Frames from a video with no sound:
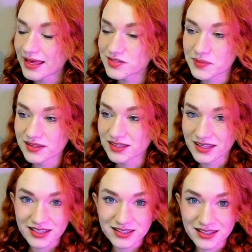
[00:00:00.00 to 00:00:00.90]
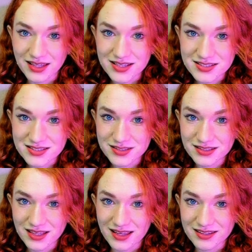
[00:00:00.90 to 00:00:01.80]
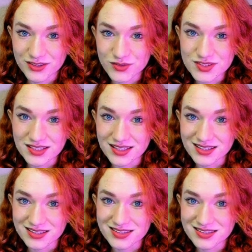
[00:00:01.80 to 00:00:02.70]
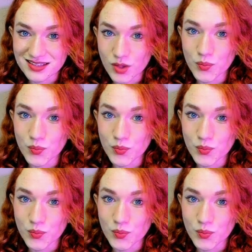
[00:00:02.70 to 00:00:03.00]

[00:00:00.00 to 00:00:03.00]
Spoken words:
expecting anything less than to see his